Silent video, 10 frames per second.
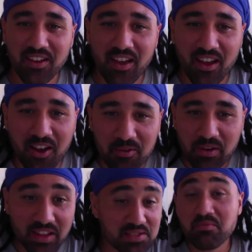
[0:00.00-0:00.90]
Um,
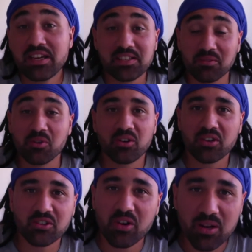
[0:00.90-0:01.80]
that's amazing. What an
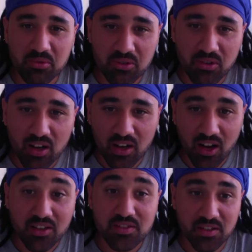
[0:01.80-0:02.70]
incredible uh,
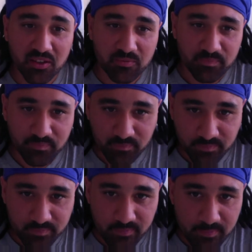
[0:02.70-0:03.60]
answer.
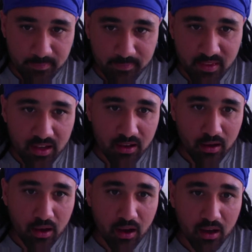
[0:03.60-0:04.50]

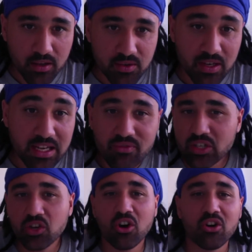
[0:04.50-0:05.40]
Uh, so, a living
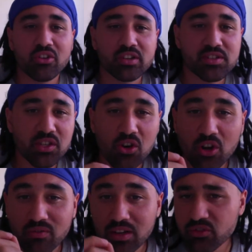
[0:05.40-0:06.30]
God is the God
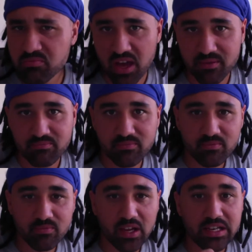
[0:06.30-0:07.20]
of living men,
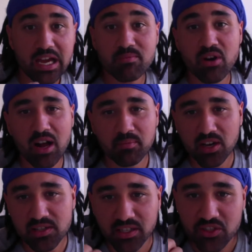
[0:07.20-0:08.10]
and Abraham,
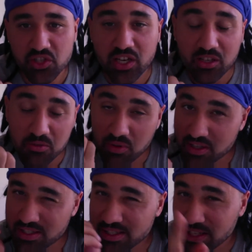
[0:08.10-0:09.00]
Isaac, and Jacob are
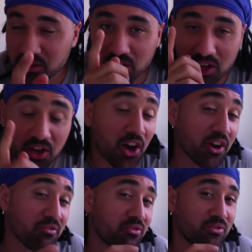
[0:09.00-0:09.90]
still
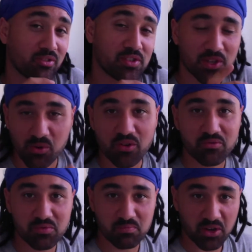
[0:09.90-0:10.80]
alive. It's a quote
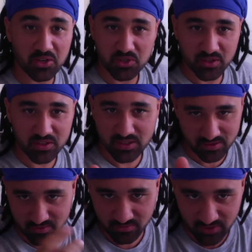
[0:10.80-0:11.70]
from Spurgeon.
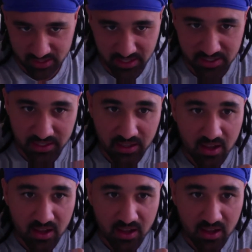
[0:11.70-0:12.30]
It's fantastic.